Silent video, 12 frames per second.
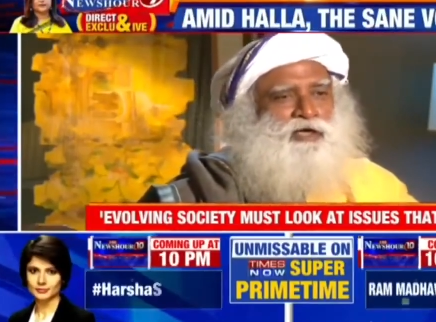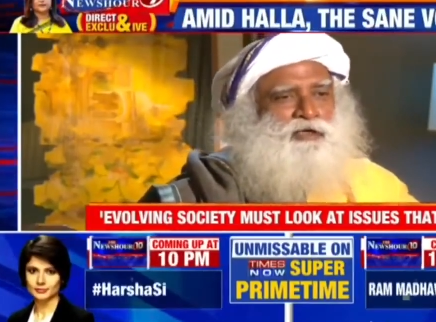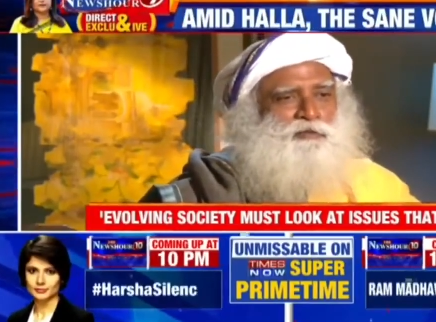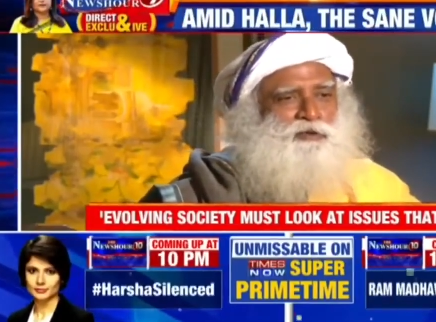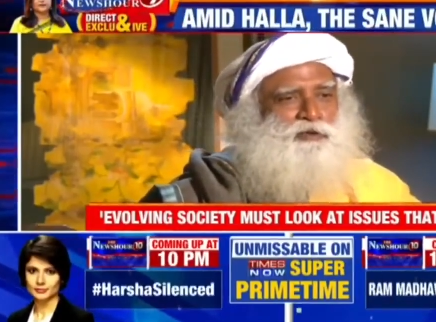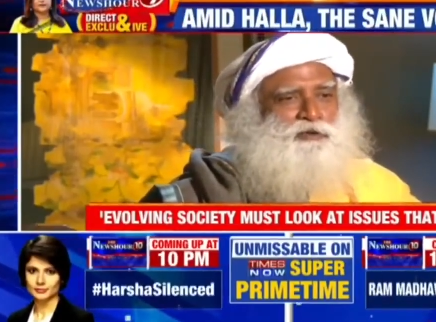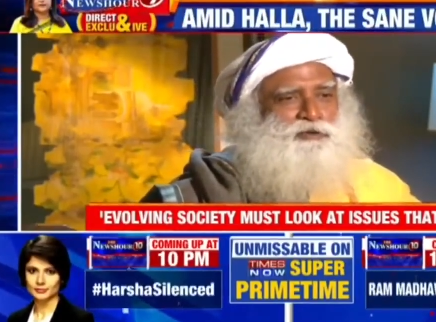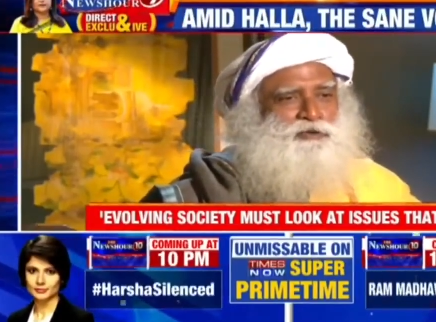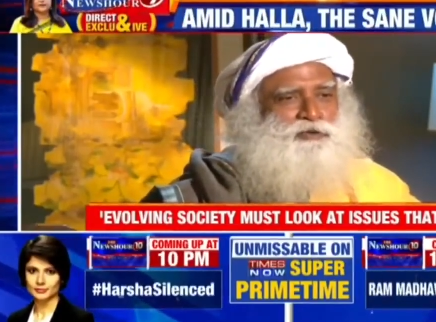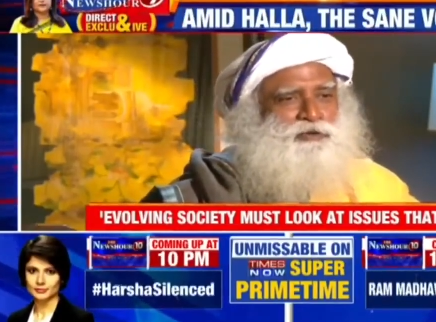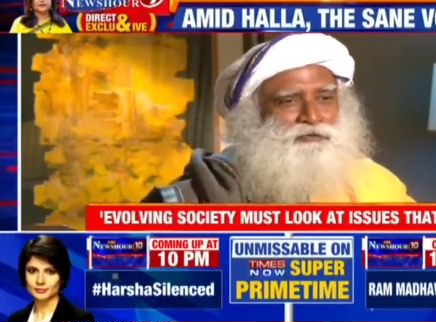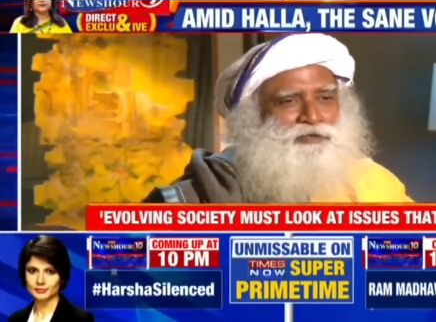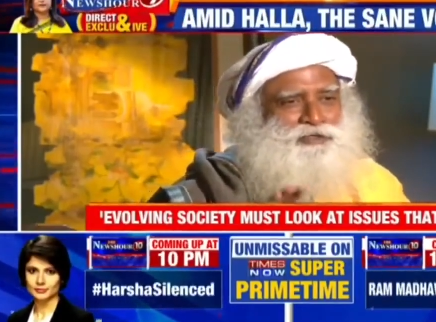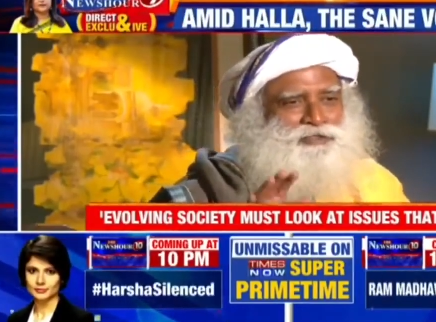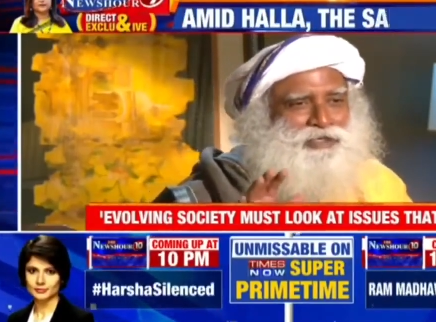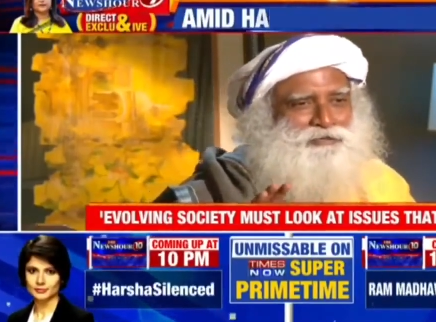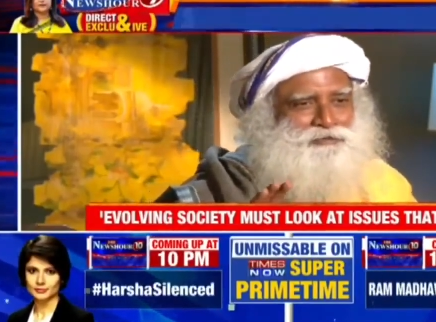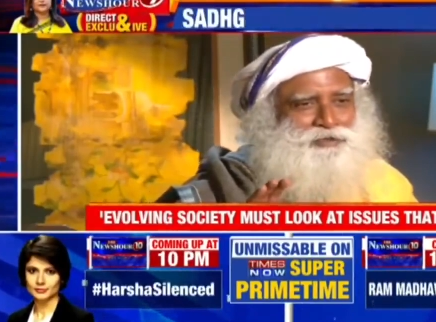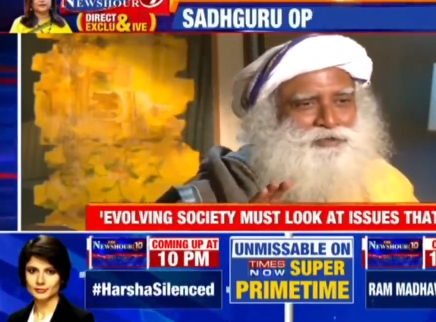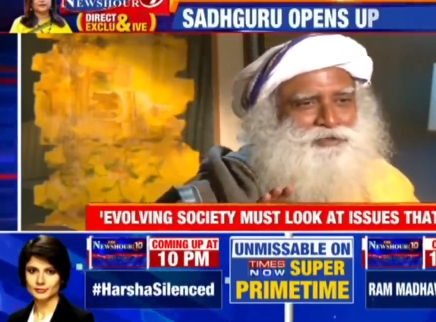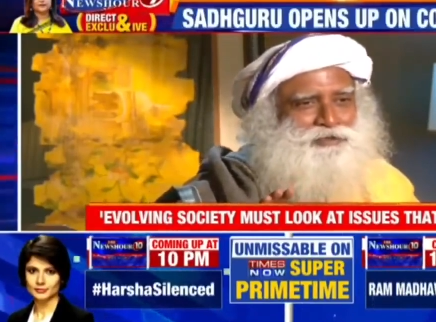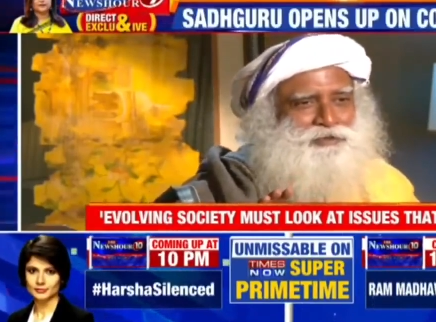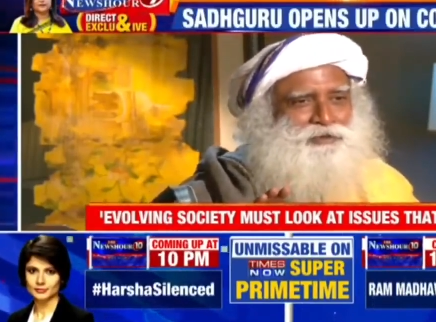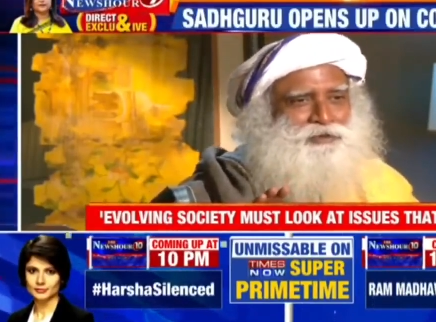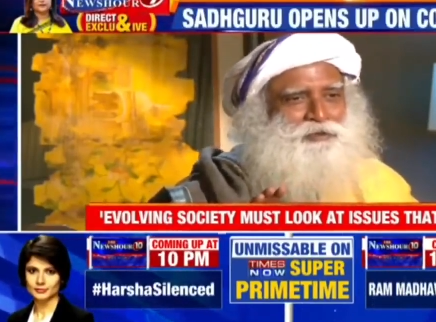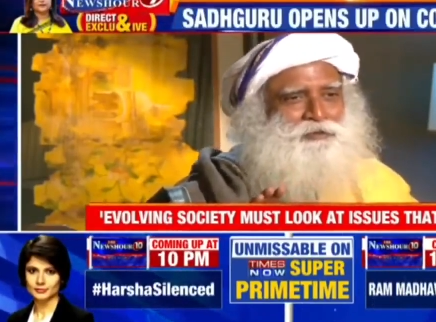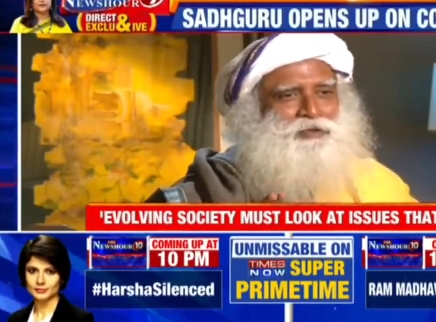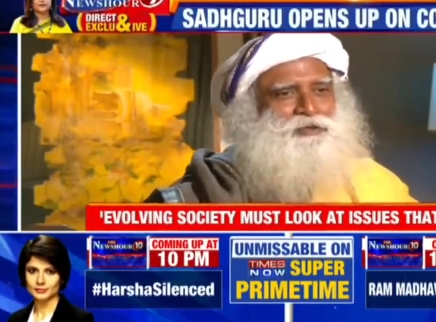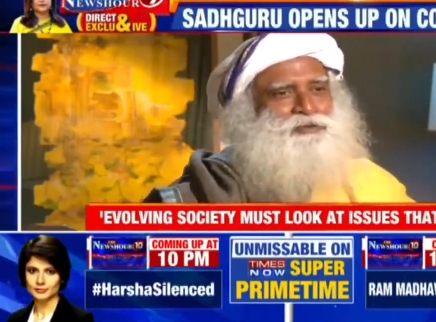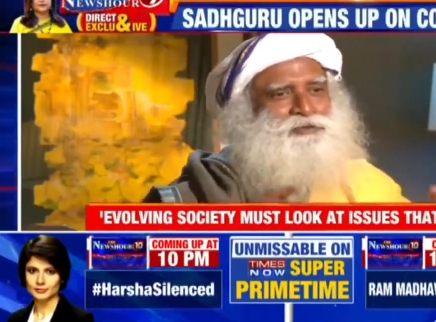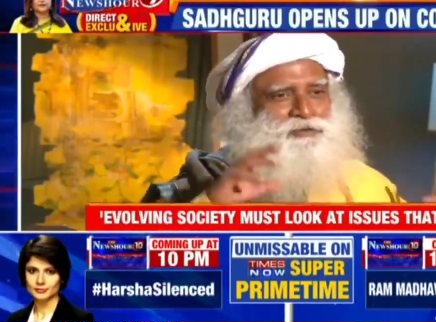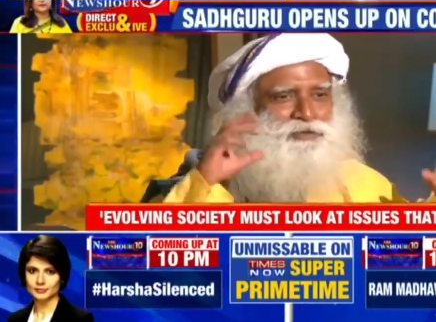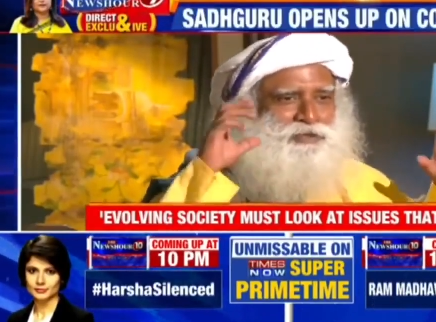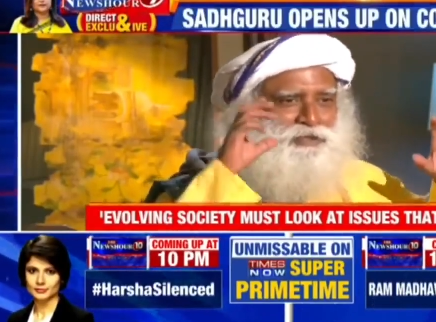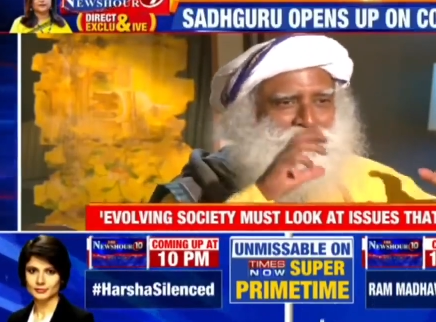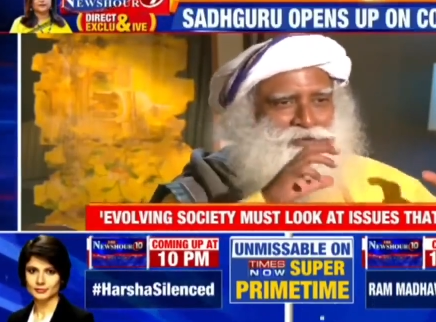Speaker 1: that because you live in a television studio, because you see